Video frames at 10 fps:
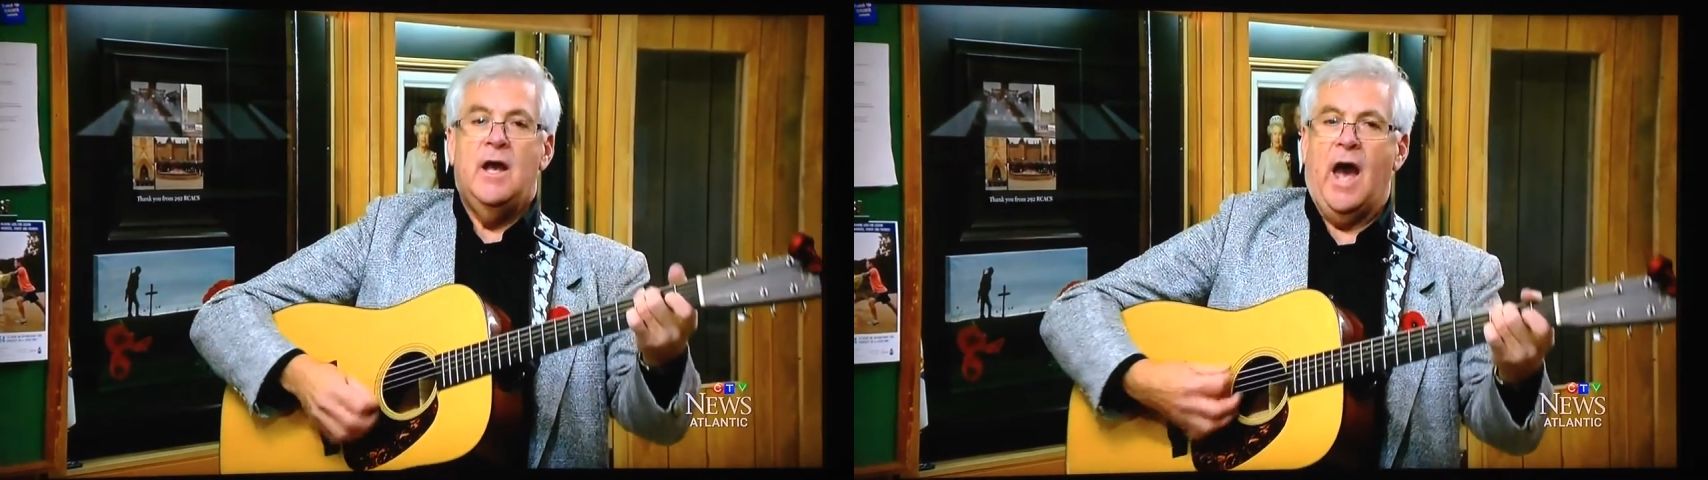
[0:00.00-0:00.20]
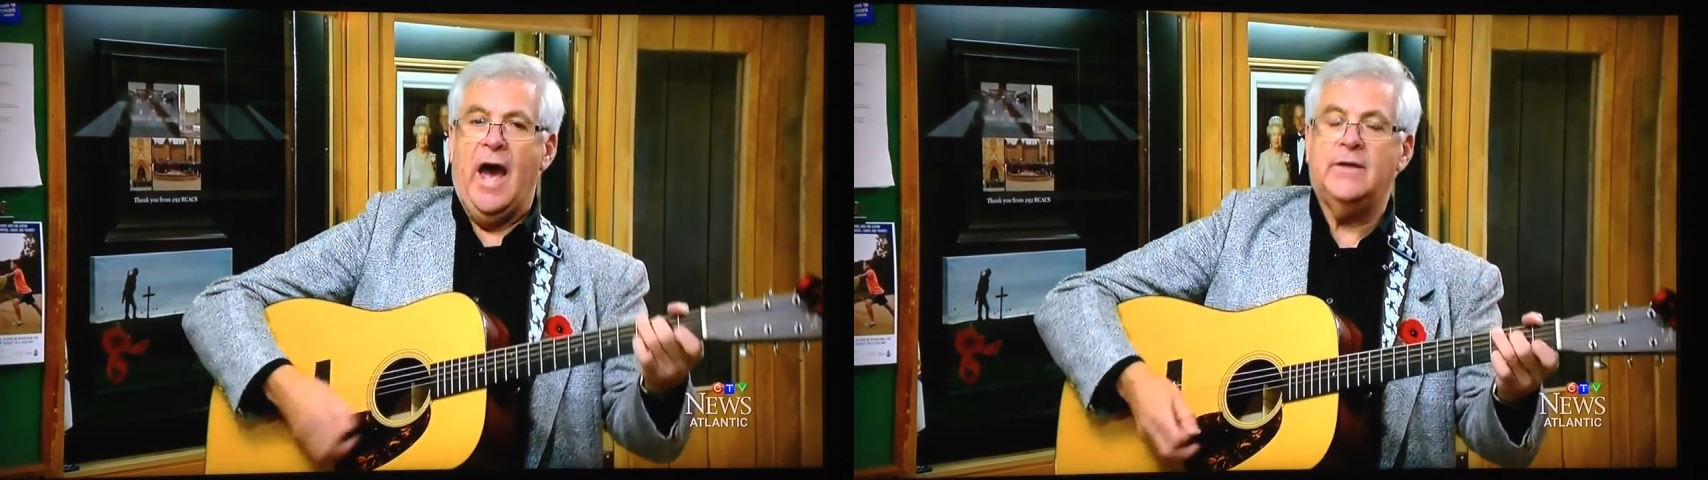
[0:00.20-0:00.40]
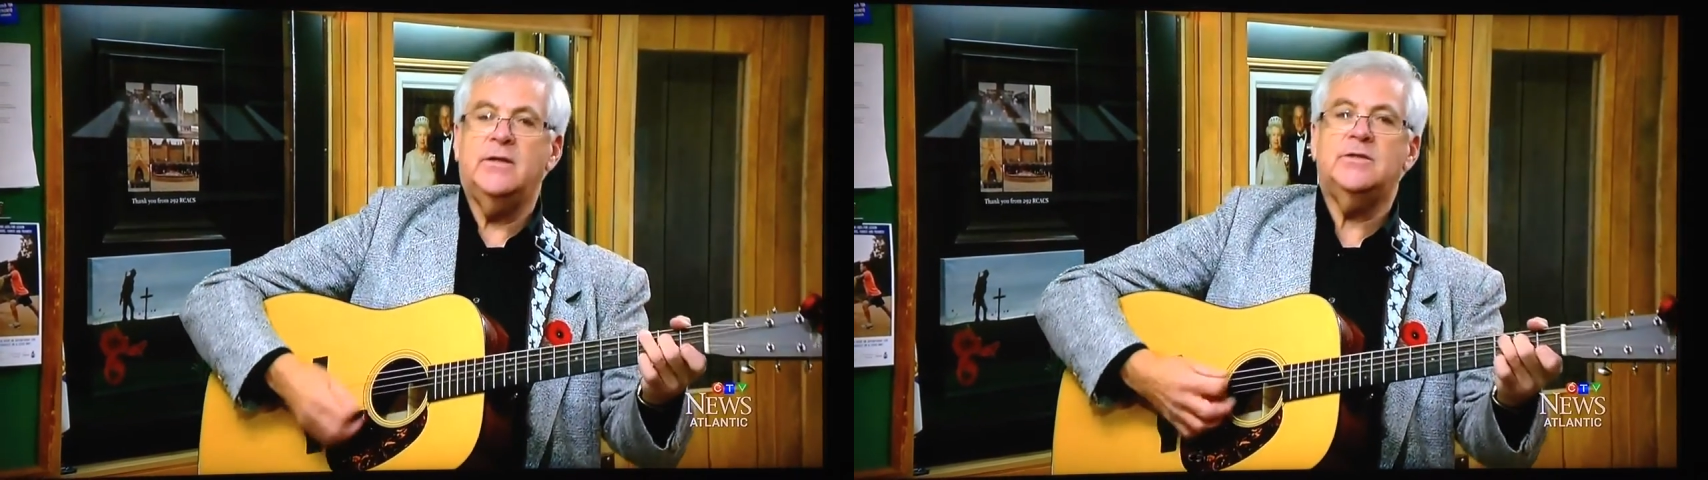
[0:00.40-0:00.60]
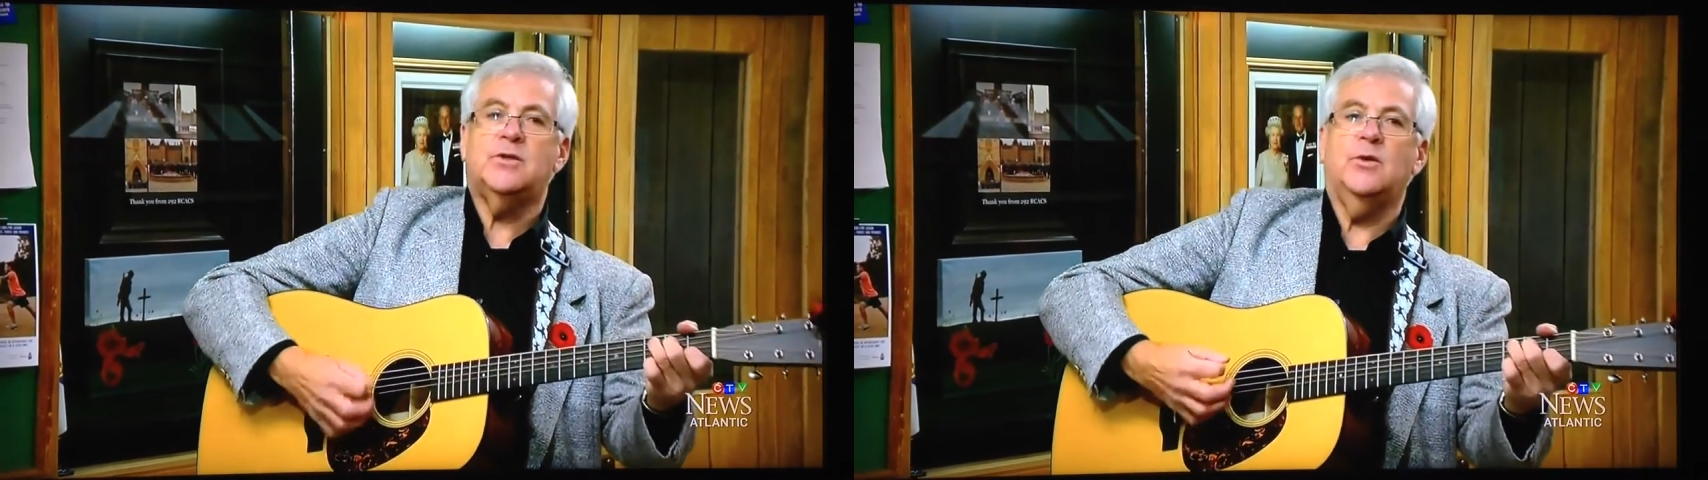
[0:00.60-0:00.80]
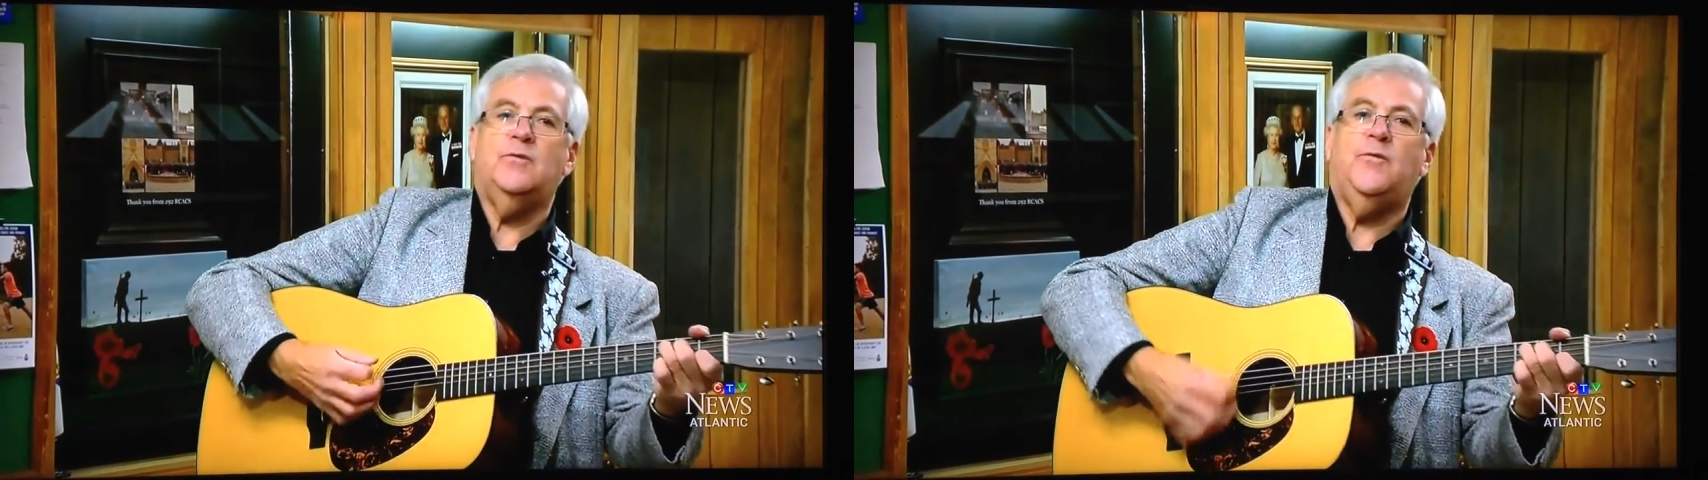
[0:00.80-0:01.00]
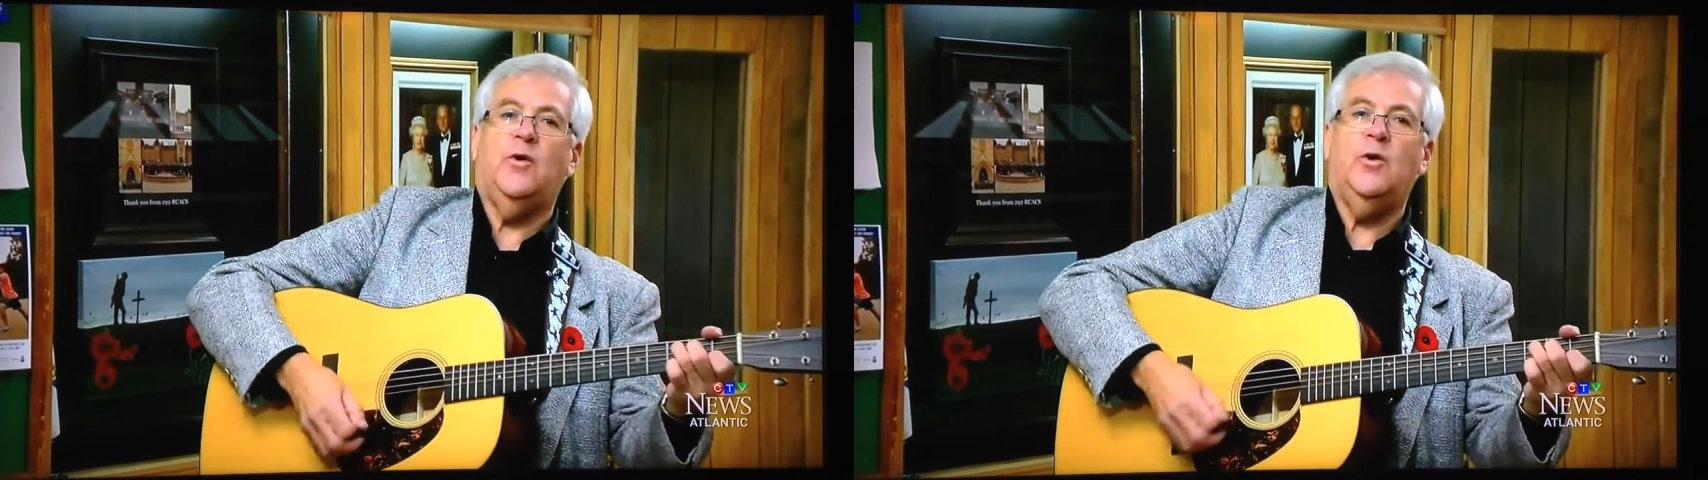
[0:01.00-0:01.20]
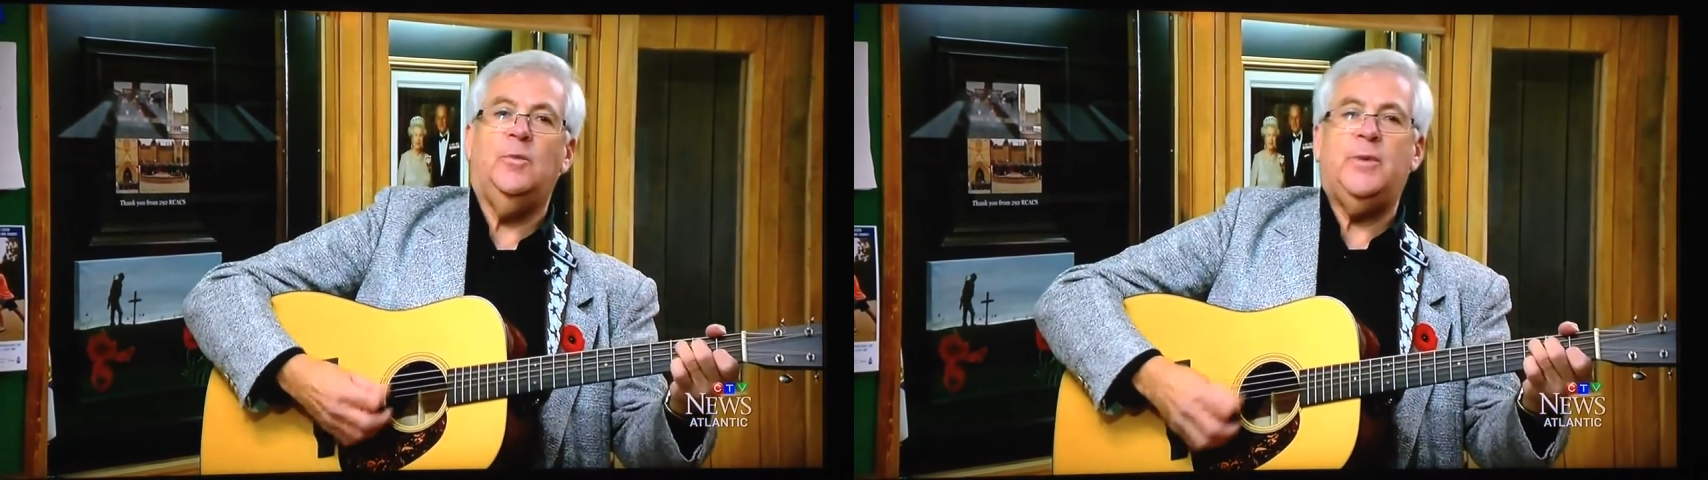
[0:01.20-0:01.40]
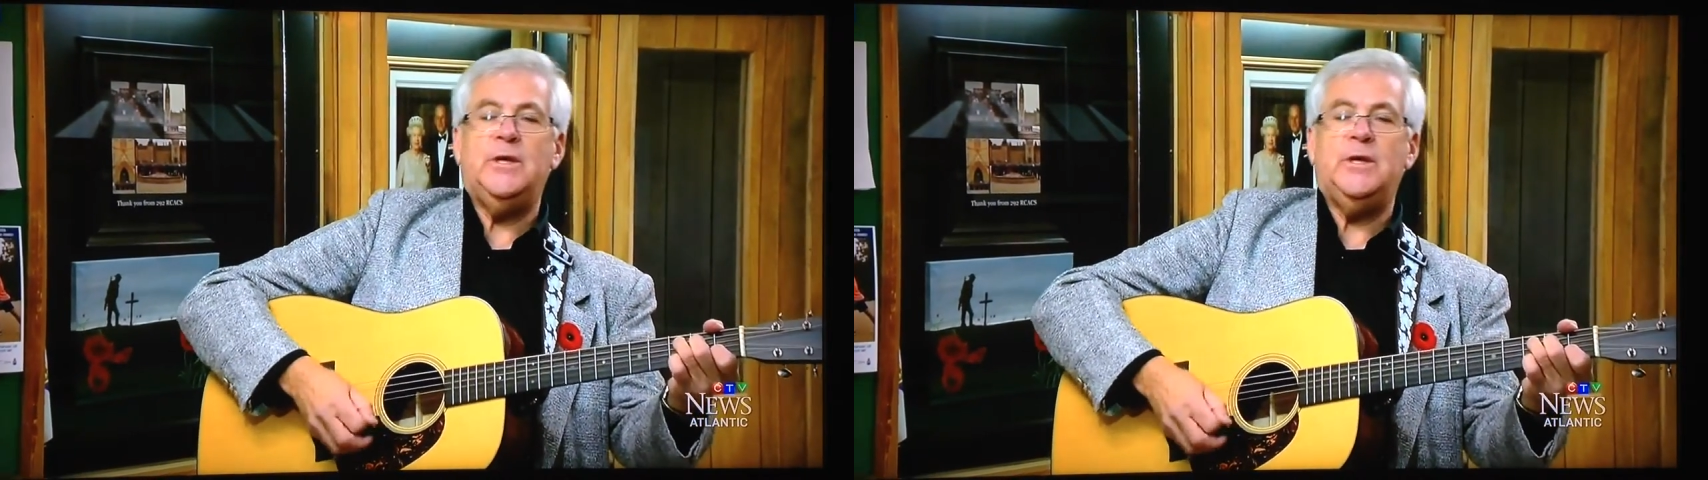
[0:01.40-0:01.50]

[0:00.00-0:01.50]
And he stood for